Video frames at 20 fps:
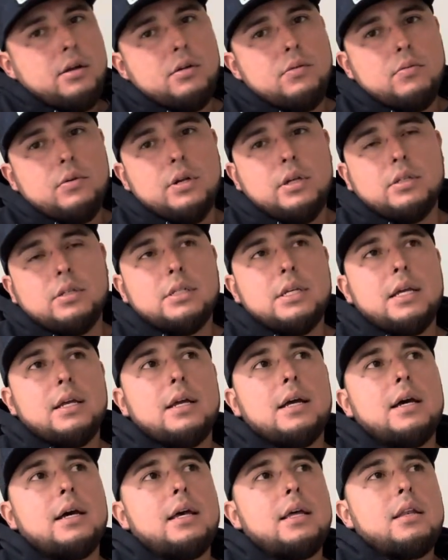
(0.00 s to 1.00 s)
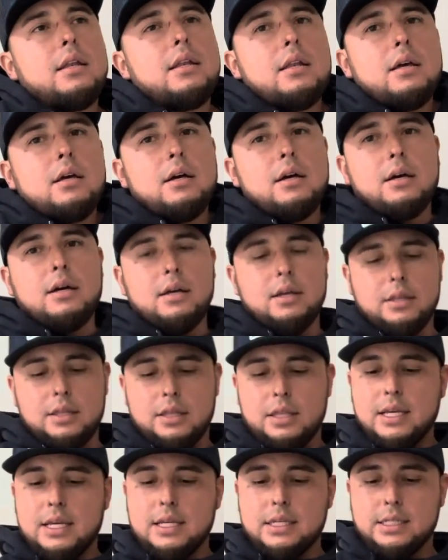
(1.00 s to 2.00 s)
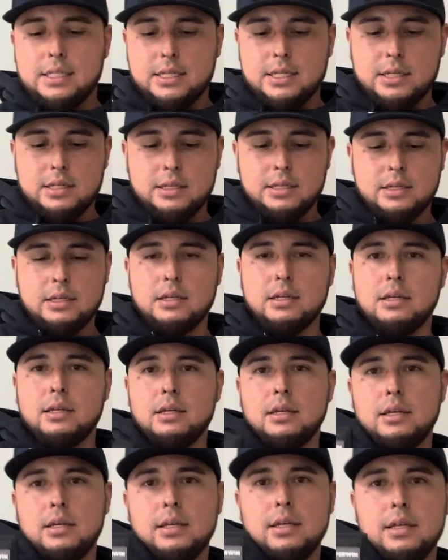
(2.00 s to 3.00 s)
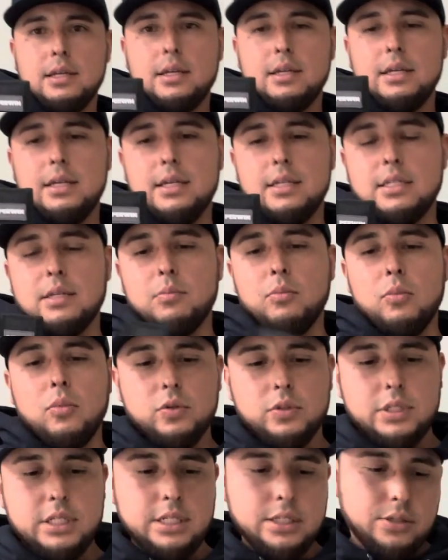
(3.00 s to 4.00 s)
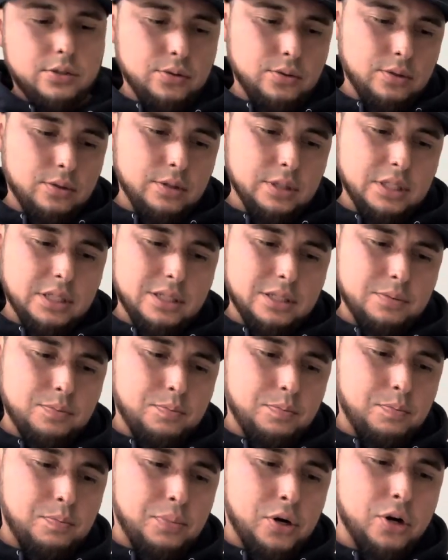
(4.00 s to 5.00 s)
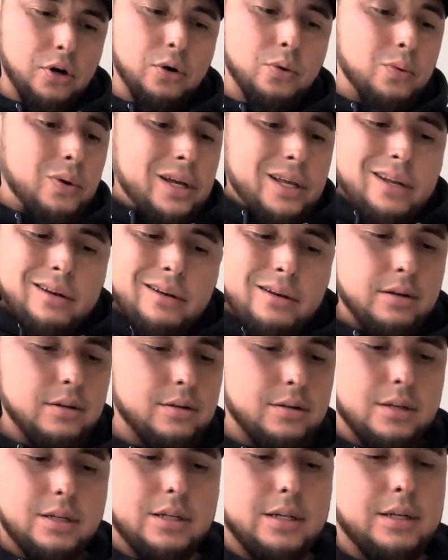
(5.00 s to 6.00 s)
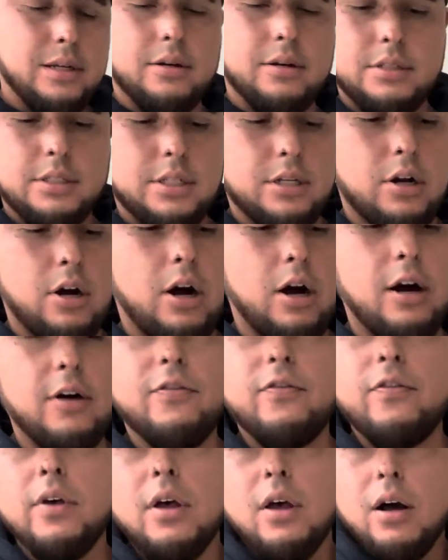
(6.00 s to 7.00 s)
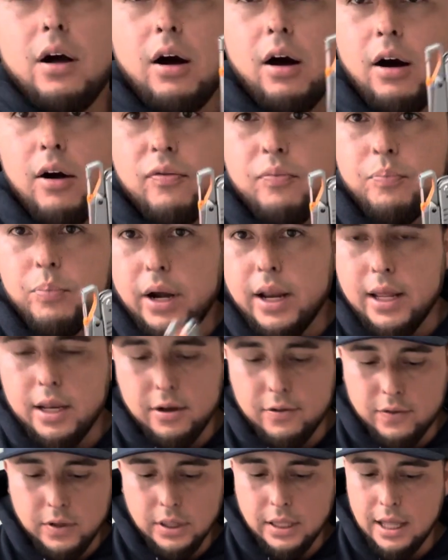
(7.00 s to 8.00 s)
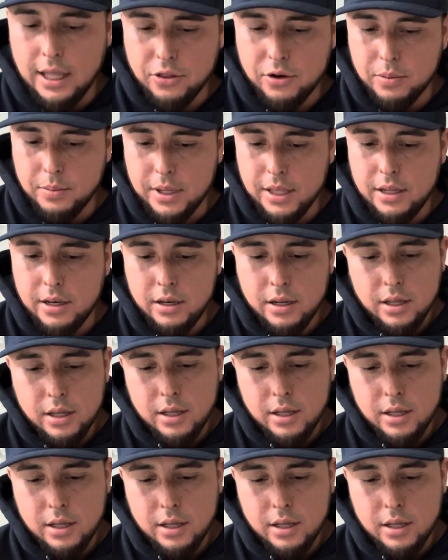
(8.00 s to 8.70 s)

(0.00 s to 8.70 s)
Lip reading: What else I got? This is a multi-tool. It's Perwin. It's an off brand of a Leatherman,